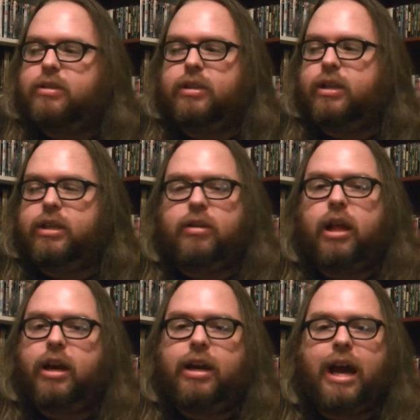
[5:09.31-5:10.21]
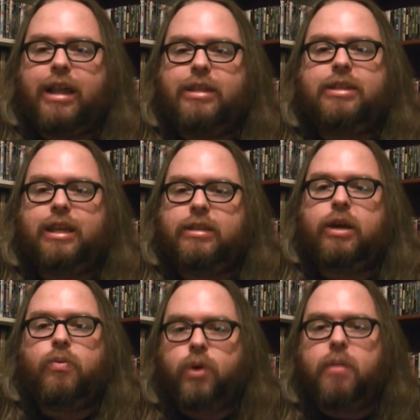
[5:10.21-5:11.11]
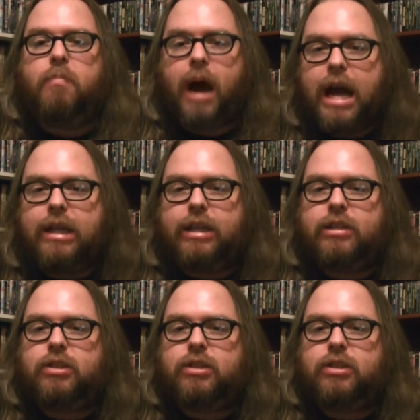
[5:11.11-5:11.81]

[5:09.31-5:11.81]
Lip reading: and they did a lot of nice things that weren't mindless.